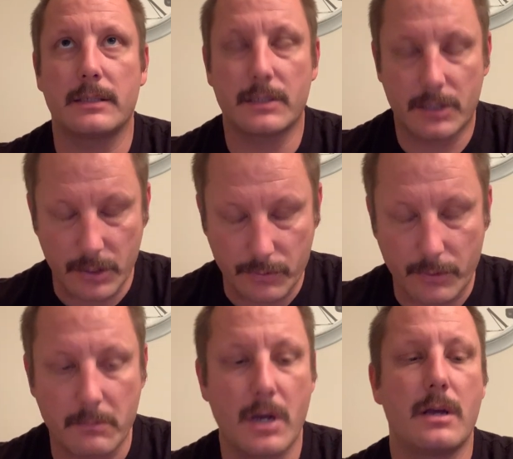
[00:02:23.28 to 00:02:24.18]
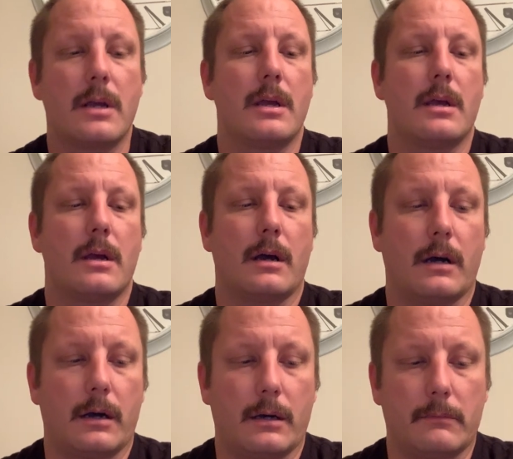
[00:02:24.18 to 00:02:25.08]
syndrome.
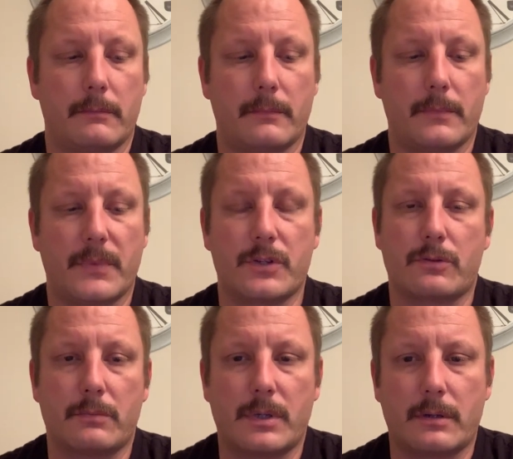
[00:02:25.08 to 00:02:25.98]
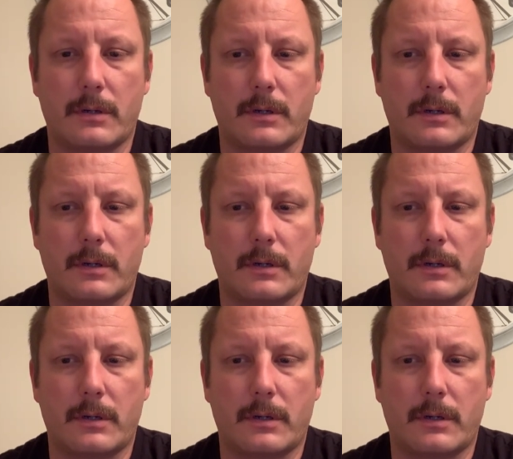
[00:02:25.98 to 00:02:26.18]
This would be,